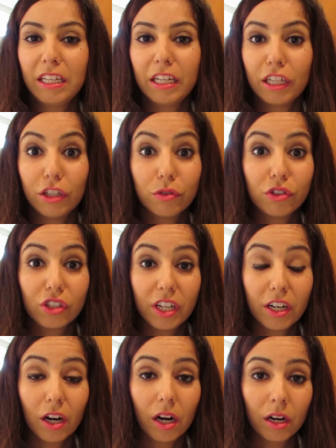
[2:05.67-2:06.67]
eat a huge
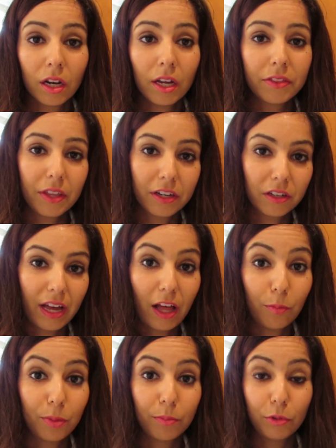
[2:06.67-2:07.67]
dinner, that it'll
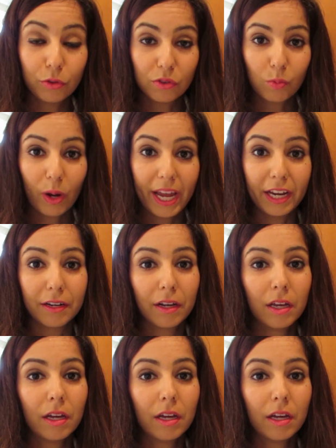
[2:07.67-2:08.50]
help them lose weight.